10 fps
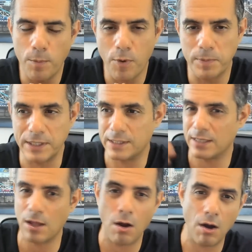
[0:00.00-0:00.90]
properties at
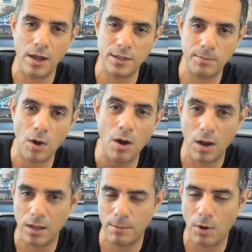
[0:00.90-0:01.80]
the height
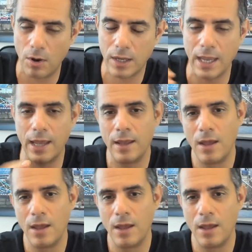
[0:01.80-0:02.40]
of the market.